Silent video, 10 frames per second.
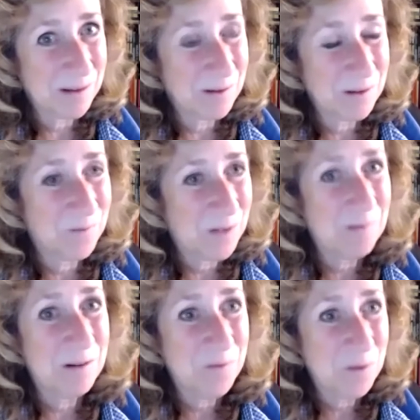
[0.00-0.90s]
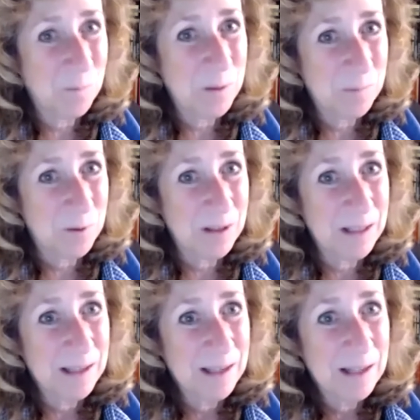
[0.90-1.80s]
There's very few people
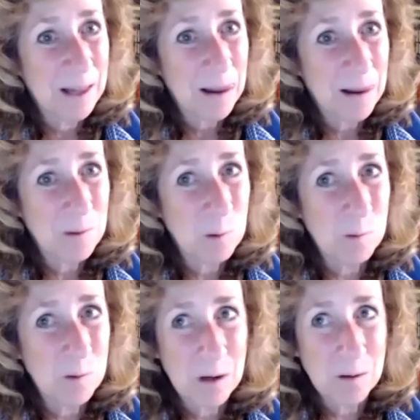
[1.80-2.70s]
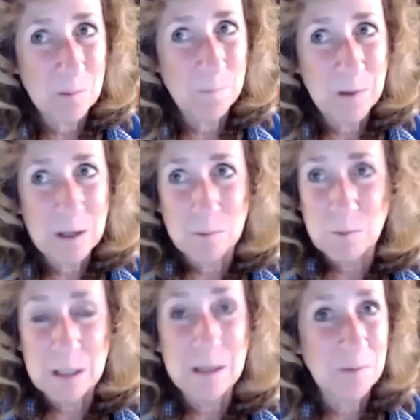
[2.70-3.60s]
who are, you know,
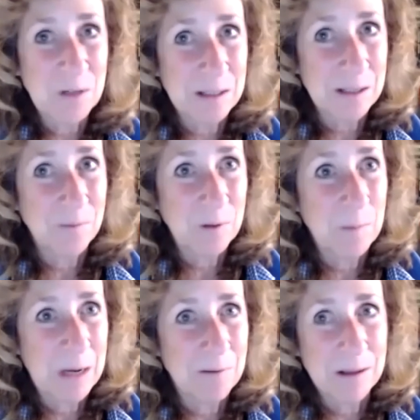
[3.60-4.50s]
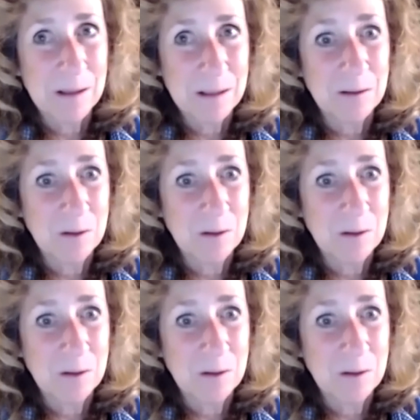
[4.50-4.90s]
didn't have sense enough to marry like a